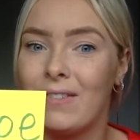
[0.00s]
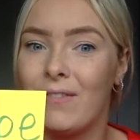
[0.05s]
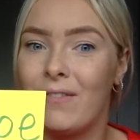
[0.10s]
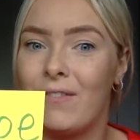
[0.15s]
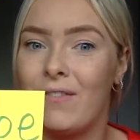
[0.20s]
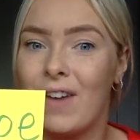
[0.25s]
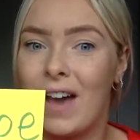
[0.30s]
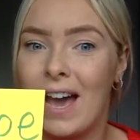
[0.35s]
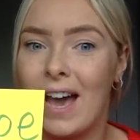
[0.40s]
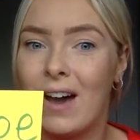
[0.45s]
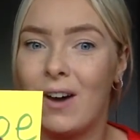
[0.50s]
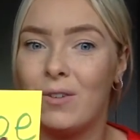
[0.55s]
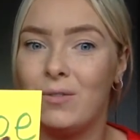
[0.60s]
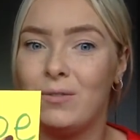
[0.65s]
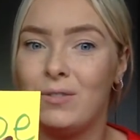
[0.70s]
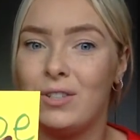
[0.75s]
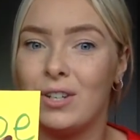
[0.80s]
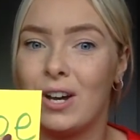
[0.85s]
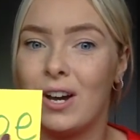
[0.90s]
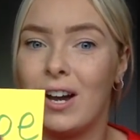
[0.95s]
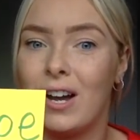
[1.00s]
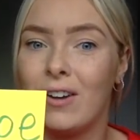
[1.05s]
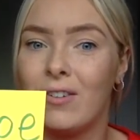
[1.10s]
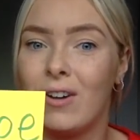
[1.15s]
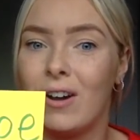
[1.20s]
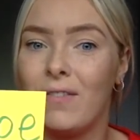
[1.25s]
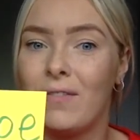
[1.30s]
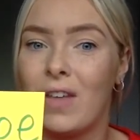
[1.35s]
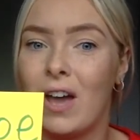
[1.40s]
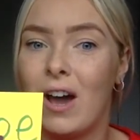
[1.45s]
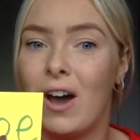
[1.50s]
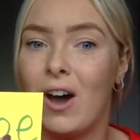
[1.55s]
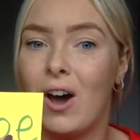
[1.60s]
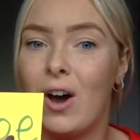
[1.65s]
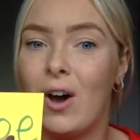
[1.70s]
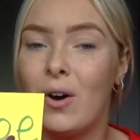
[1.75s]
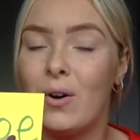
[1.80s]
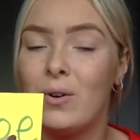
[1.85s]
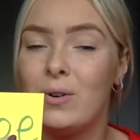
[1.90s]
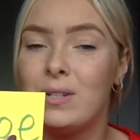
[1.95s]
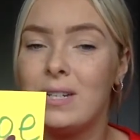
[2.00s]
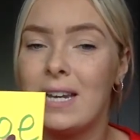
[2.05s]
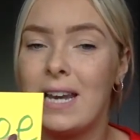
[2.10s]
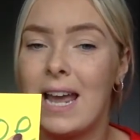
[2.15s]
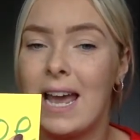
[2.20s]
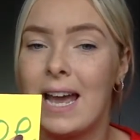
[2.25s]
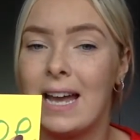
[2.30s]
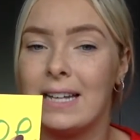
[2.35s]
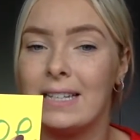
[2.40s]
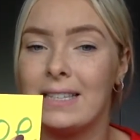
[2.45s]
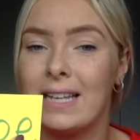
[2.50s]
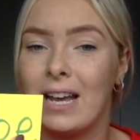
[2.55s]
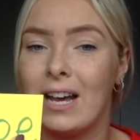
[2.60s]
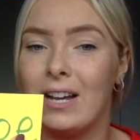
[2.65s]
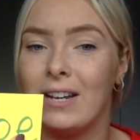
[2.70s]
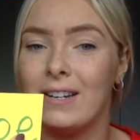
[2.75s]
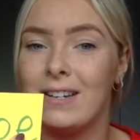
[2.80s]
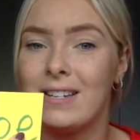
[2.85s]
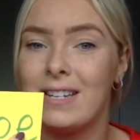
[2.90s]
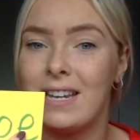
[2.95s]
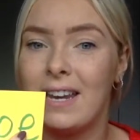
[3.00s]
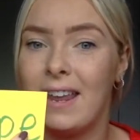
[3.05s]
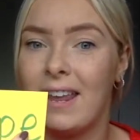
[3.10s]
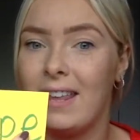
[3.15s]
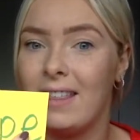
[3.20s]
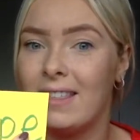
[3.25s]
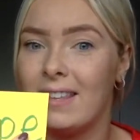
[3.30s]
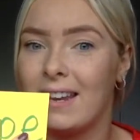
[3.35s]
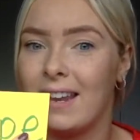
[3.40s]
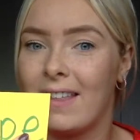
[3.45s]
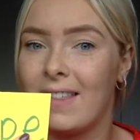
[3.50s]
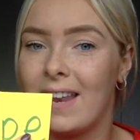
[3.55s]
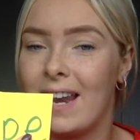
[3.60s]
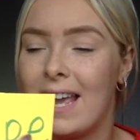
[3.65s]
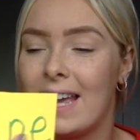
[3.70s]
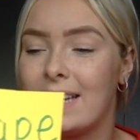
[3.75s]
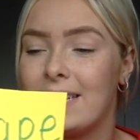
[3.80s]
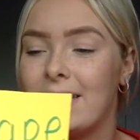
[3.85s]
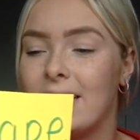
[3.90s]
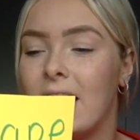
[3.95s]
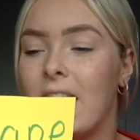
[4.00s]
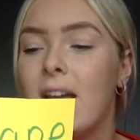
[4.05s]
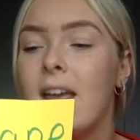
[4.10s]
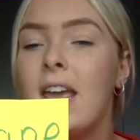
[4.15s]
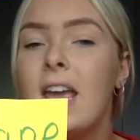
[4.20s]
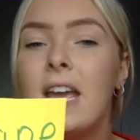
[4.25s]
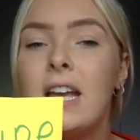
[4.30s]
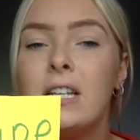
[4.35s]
vowel digraph that are holding hands underneath another letter.